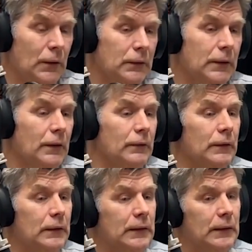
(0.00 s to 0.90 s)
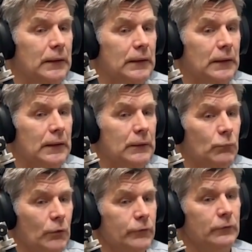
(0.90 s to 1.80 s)
Now, It
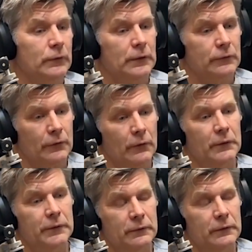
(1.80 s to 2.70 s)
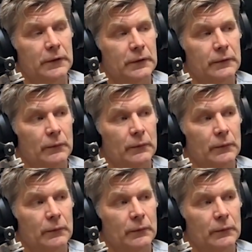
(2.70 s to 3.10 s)
wasn't entirely unique.